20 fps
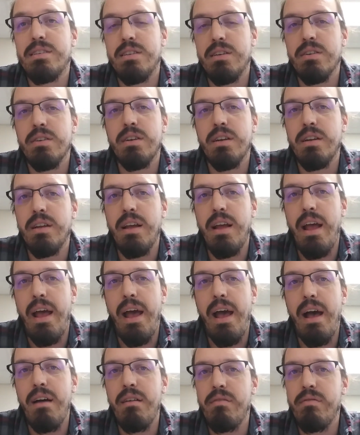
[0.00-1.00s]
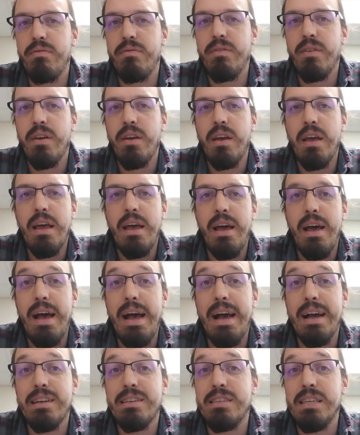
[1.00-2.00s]
they're going to have
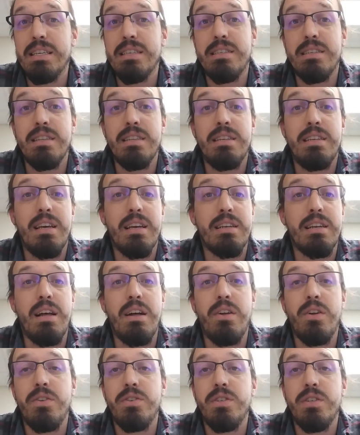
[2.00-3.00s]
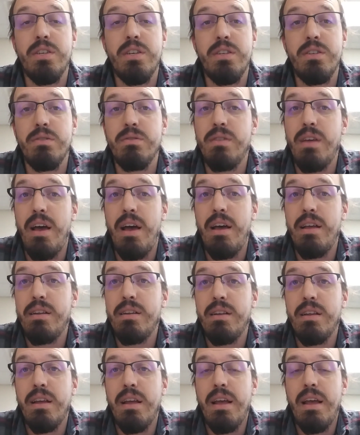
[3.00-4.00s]
access to the technology to do that.
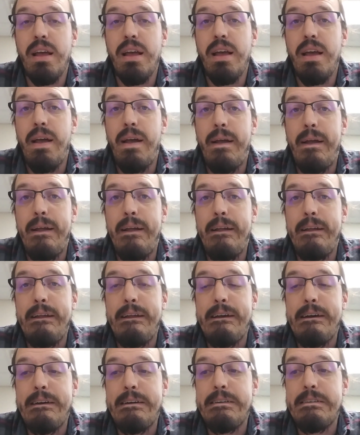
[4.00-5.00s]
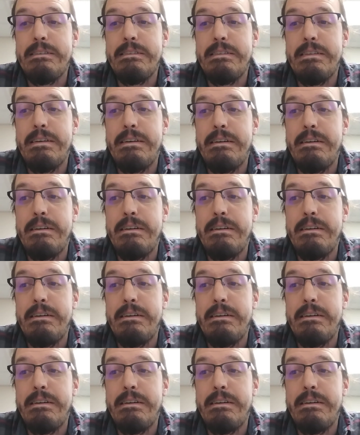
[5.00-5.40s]
And